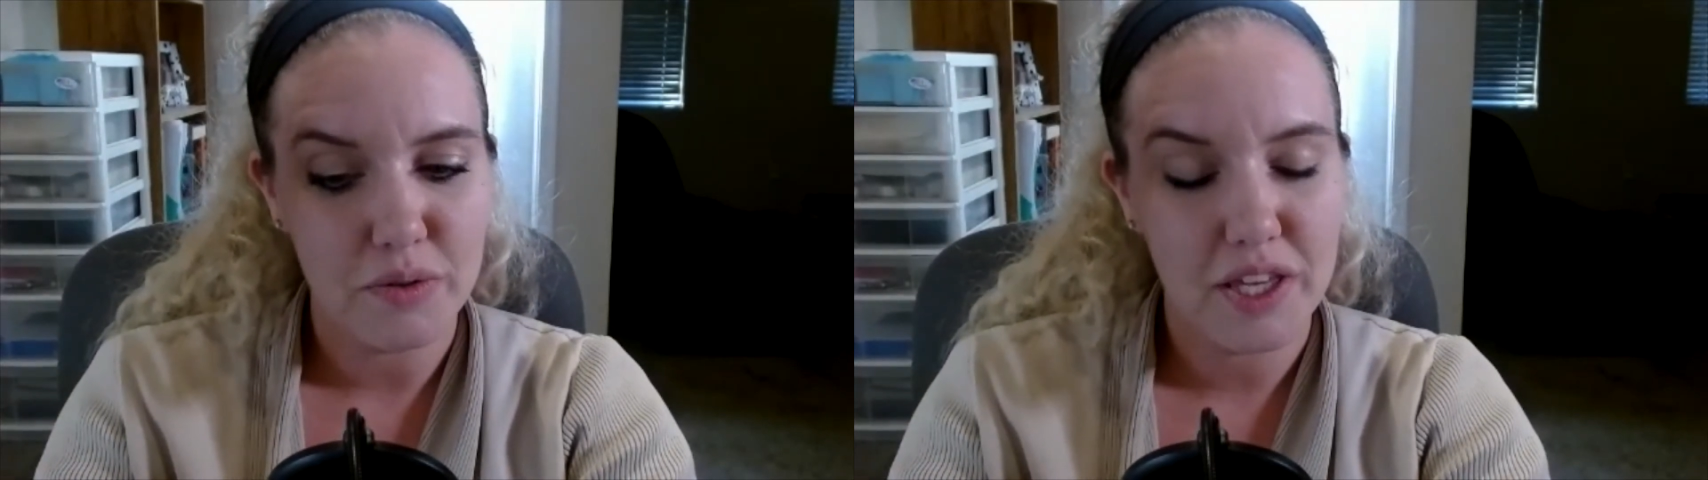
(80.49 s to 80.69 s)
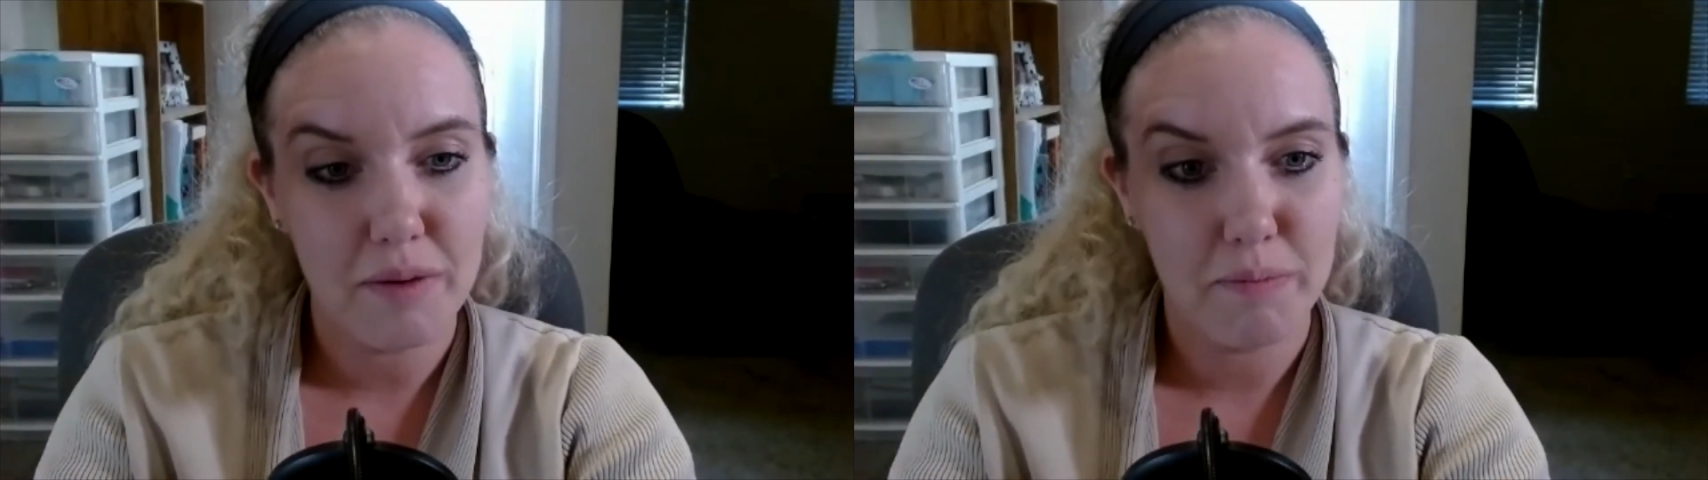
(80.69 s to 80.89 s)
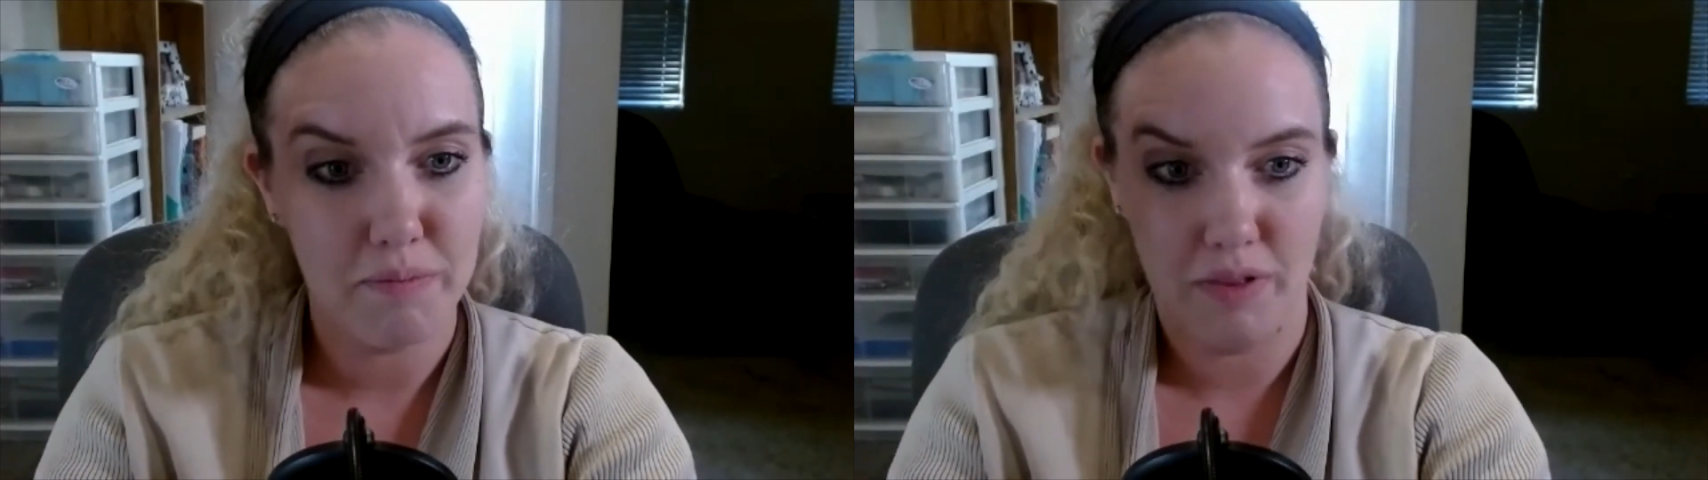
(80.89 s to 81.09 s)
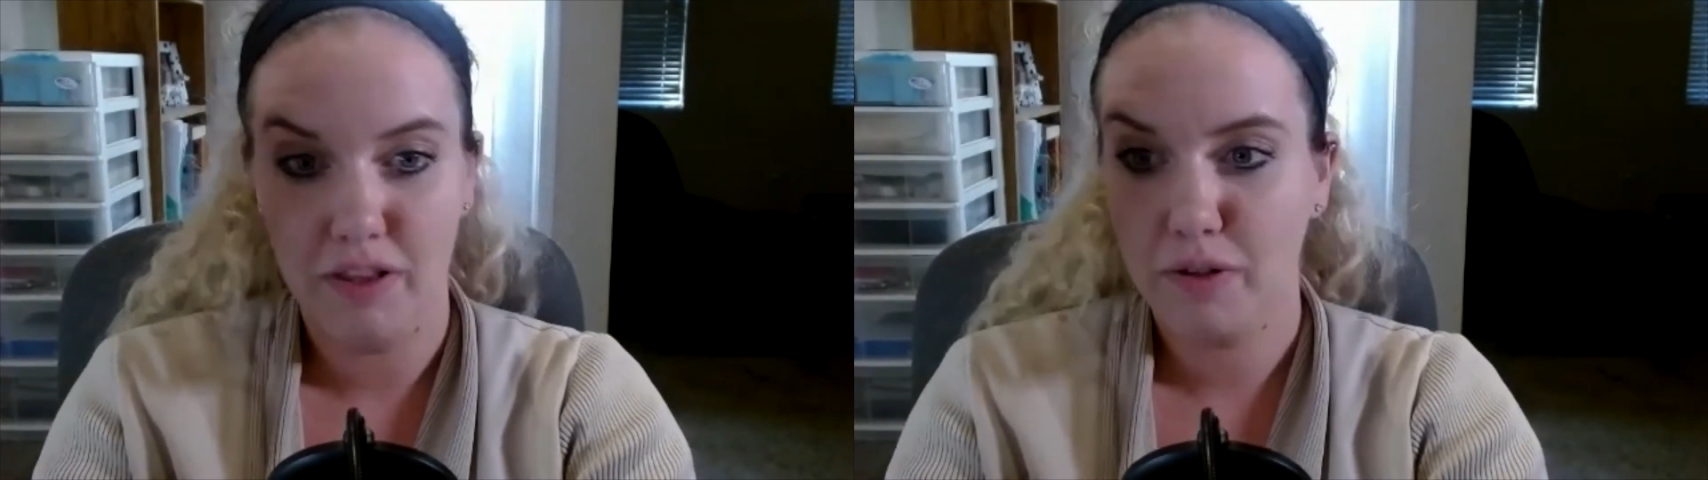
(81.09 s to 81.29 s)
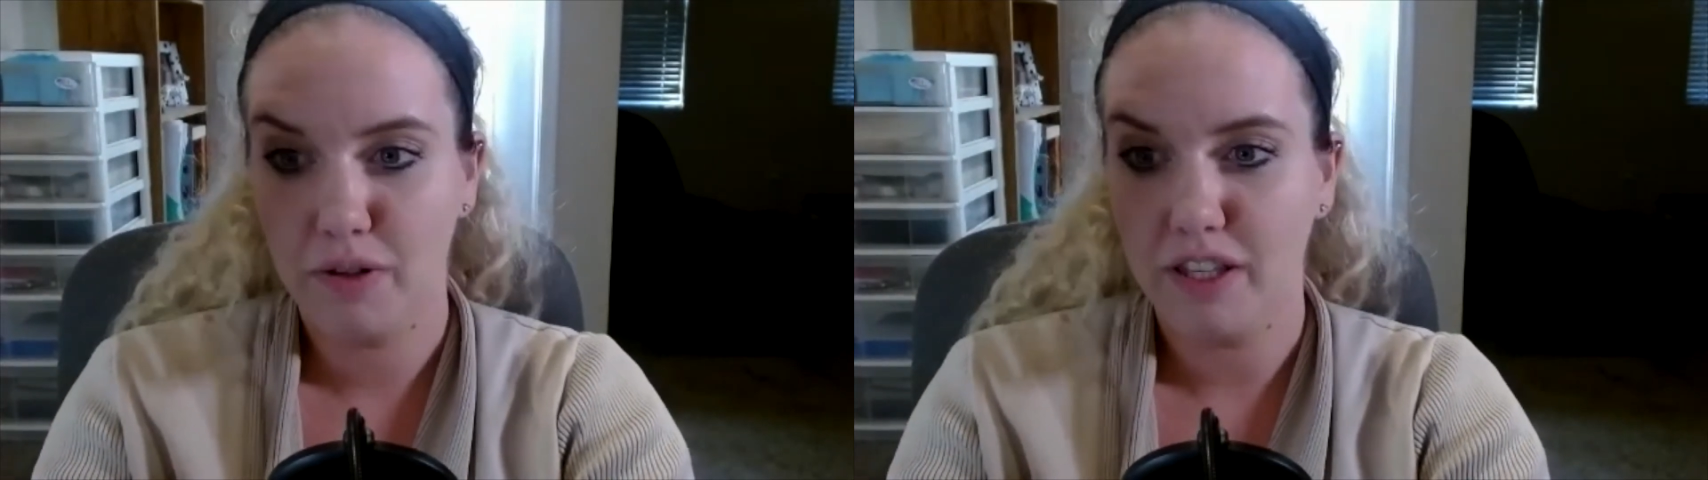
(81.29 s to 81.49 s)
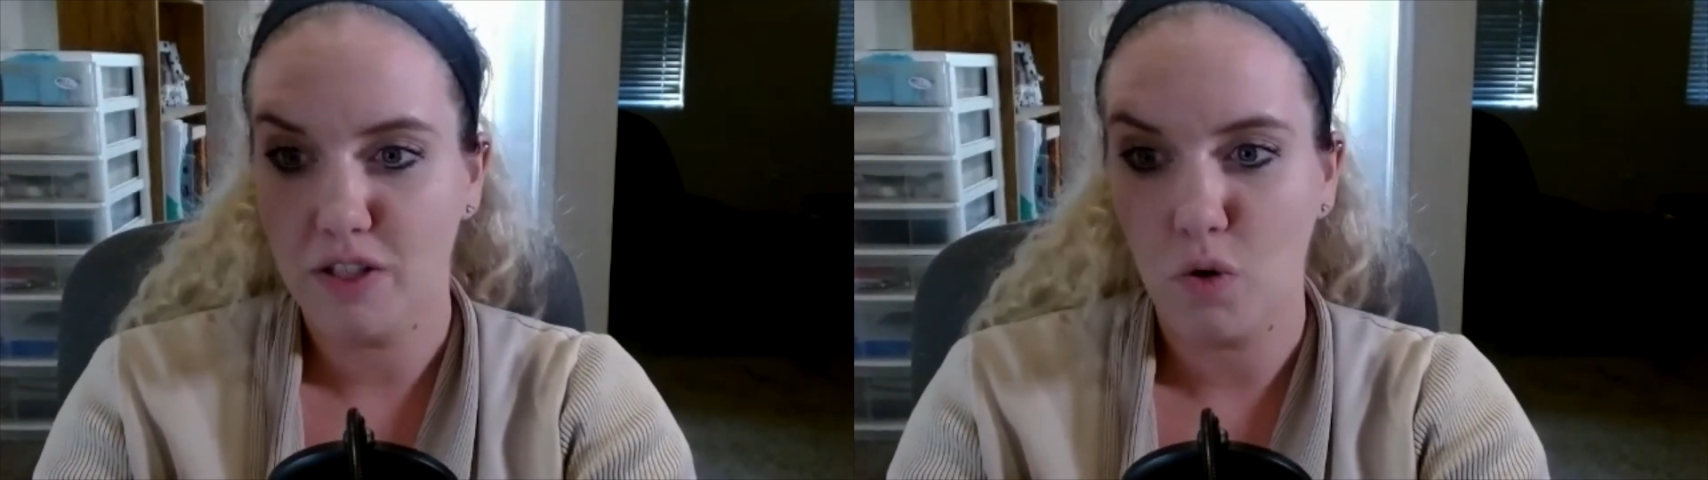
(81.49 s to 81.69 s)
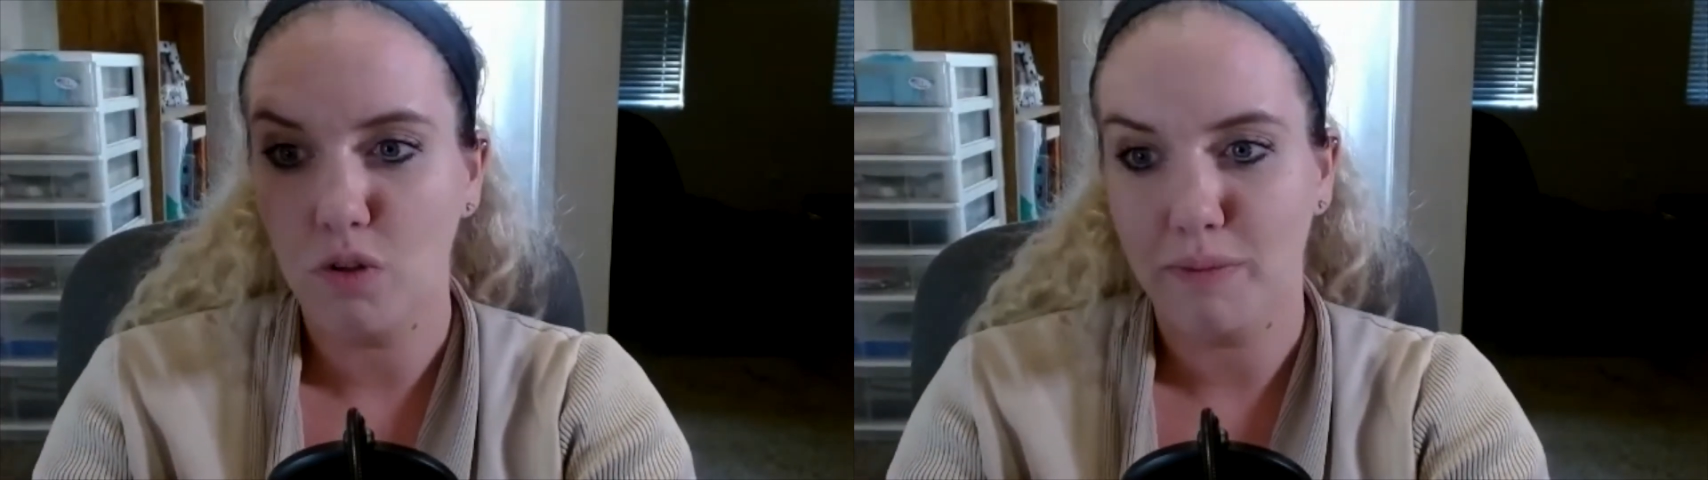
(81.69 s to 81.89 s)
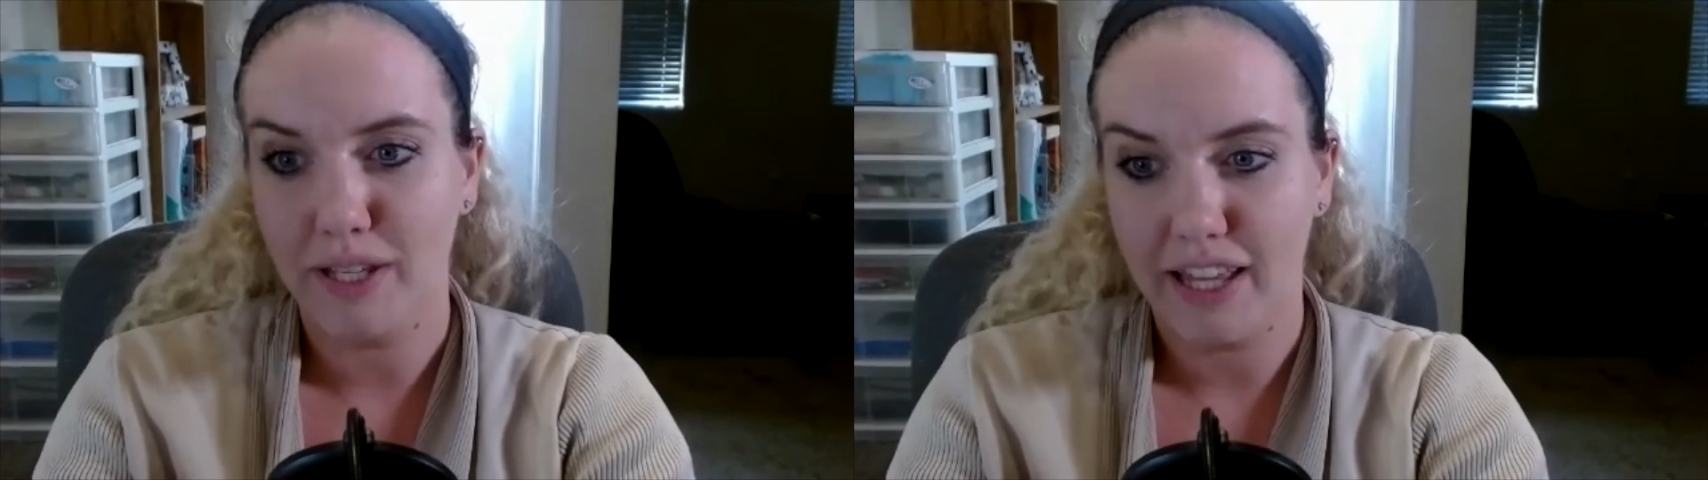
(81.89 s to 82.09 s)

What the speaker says: he literally told me,